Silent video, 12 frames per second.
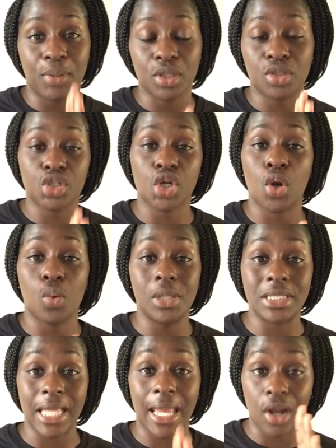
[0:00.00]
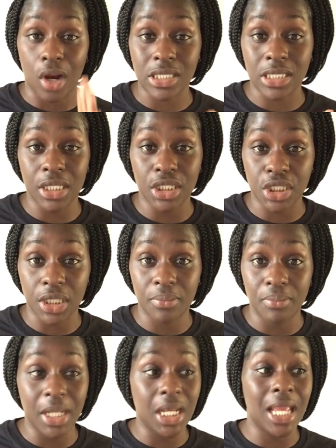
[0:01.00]
birth control was a
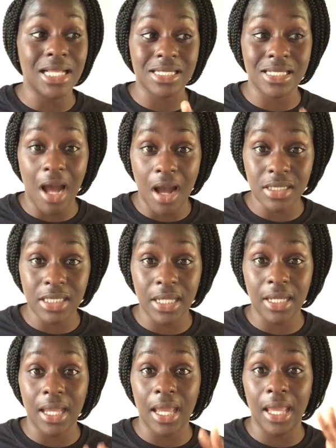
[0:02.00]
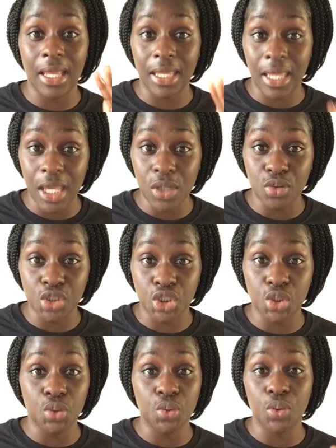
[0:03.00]
carcinogen, meaning it's toxic, it kills
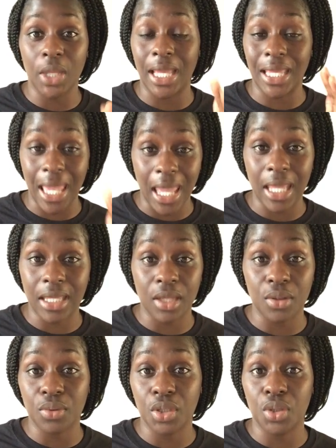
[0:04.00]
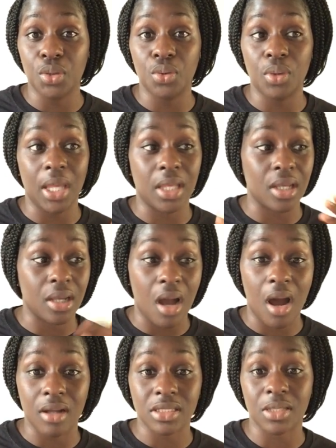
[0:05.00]
you, it can kill you, it can
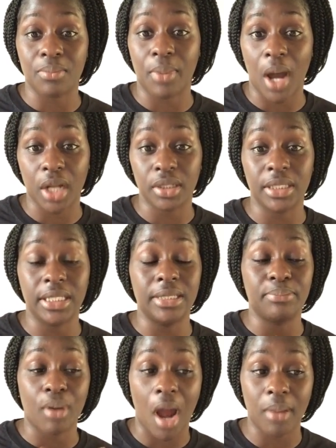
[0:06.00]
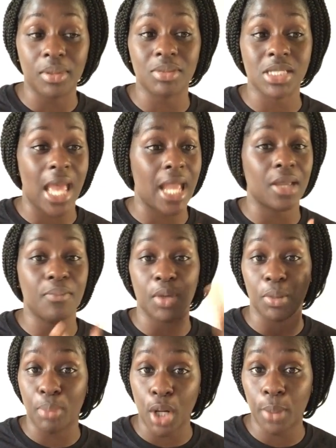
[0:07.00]
cause some bodily problems that can
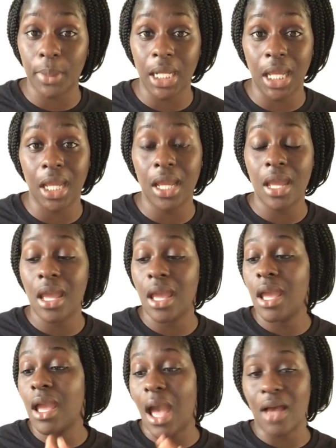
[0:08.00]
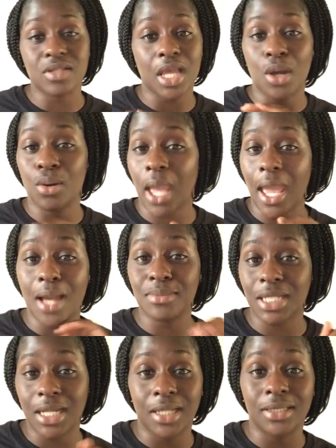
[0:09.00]
be permanent. I was like, okay,
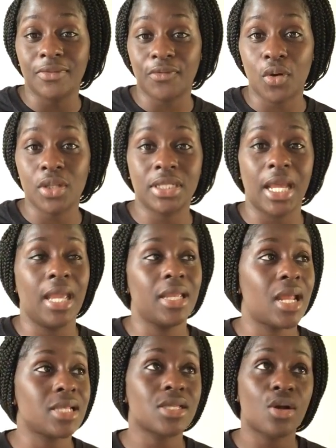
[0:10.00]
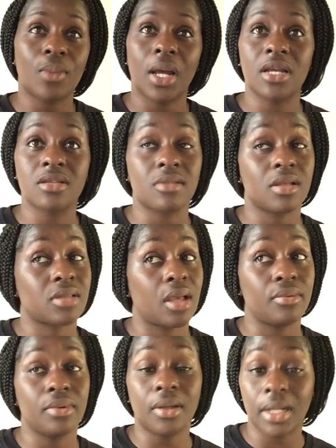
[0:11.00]
I'm done. Fourth day. And I told my husband, I was
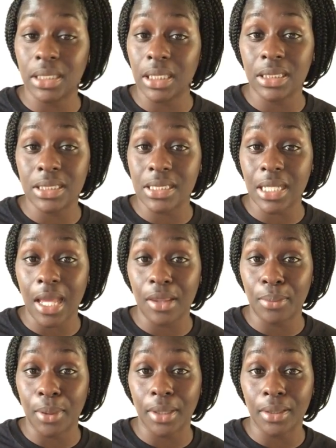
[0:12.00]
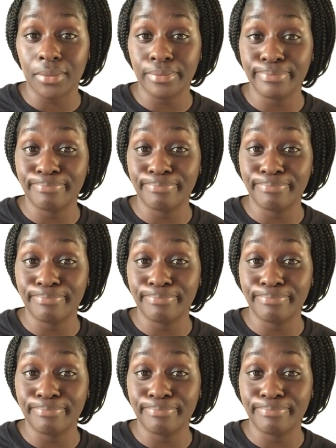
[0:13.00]
like, we're gonna have to get this together, brother,